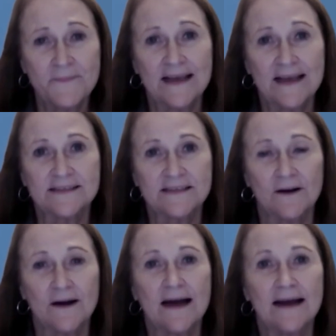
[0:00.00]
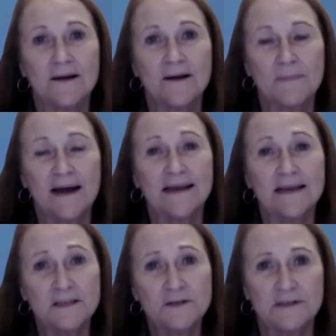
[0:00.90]
And so my
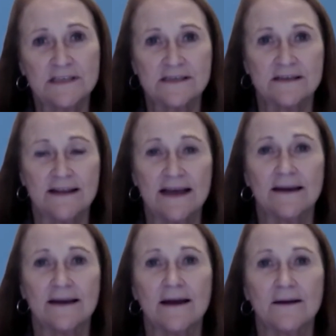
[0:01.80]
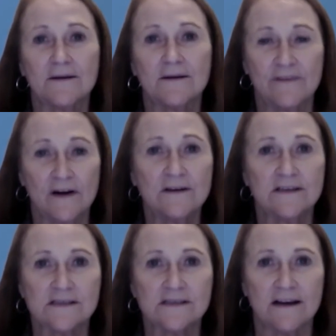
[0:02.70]
interest then
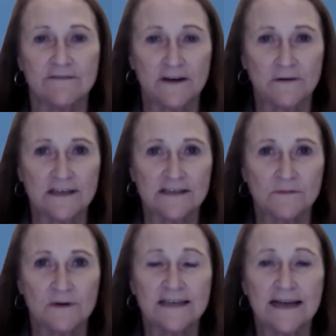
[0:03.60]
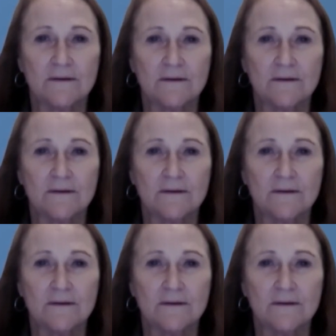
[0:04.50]
focused on veterans one day